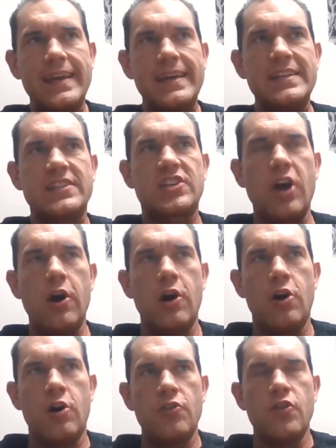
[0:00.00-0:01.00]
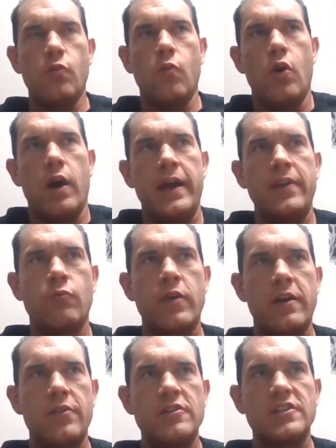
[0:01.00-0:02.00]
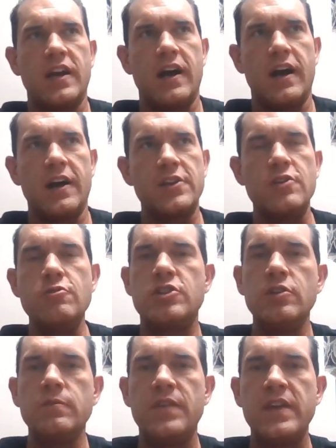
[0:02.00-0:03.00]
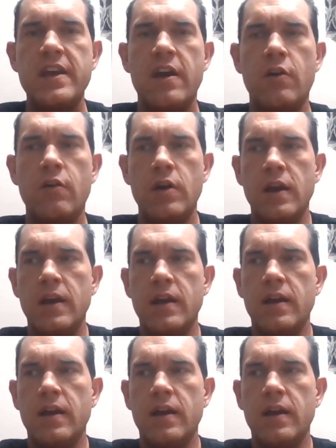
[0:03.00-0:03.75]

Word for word: Is Gaahl the one where there's a, a YouTube video